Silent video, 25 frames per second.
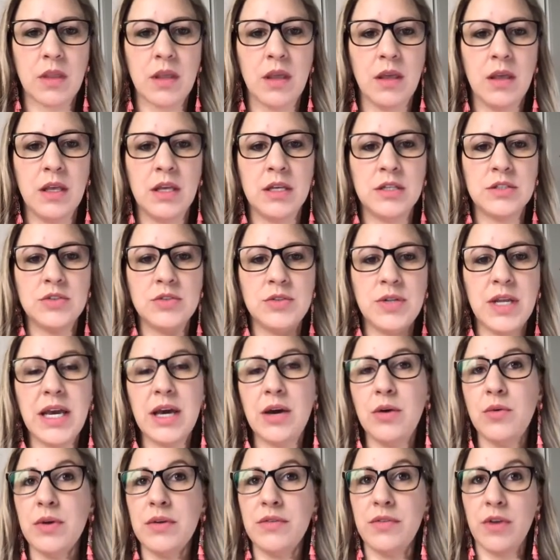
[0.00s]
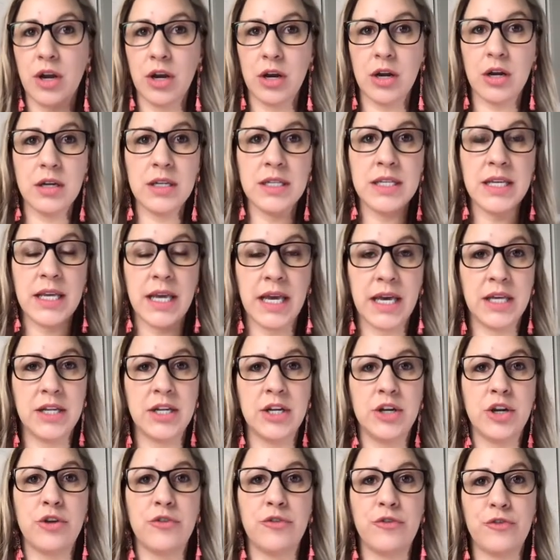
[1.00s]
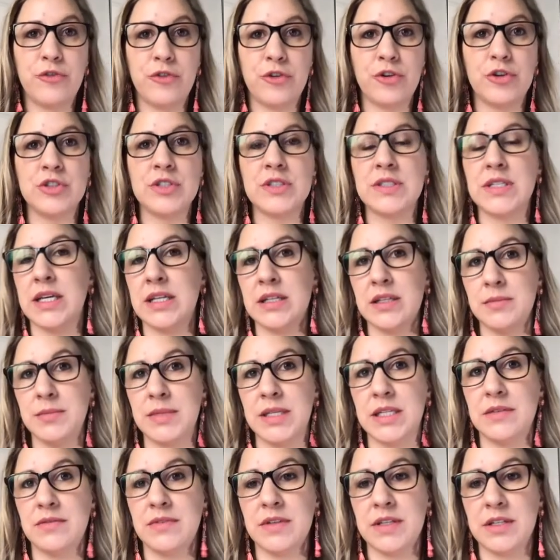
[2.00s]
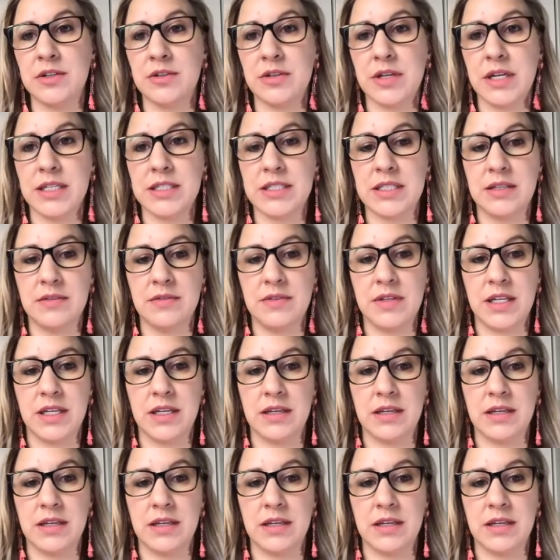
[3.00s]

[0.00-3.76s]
So now we've already added our first element of interactivity.